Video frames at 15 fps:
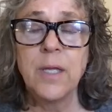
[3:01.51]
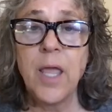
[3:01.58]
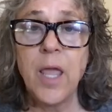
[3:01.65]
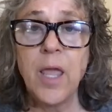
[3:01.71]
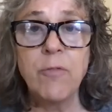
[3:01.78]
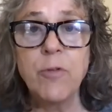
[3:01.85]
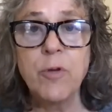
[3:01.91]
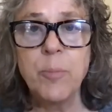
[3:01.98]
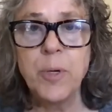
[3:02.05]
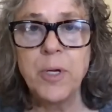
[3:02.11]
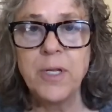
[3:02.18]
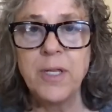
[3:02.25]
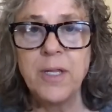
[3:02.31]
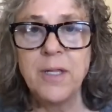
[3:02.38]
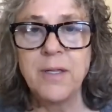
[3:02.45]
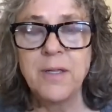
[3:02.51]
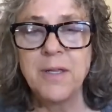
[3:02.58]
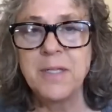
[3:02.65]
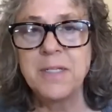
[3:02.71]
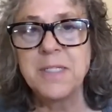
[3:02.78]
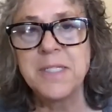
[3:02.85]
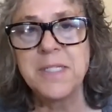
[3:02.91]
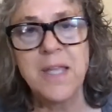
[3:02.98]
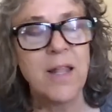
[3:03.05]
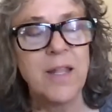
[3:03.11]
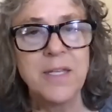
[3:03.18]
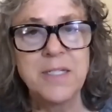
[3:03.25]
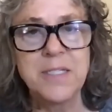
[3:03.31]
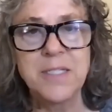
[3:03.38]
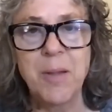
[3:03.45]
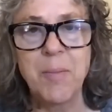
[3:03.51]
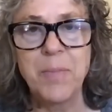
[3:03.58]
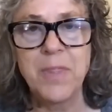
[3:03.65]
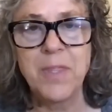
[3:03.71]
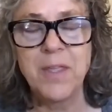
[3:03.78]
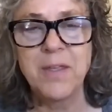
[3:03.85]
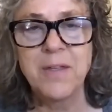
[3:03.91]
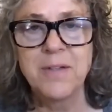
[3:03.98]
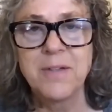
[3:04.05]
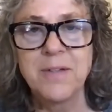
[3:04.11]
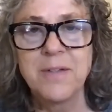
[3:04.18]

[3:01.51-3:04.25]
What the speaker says: everybody is selling something.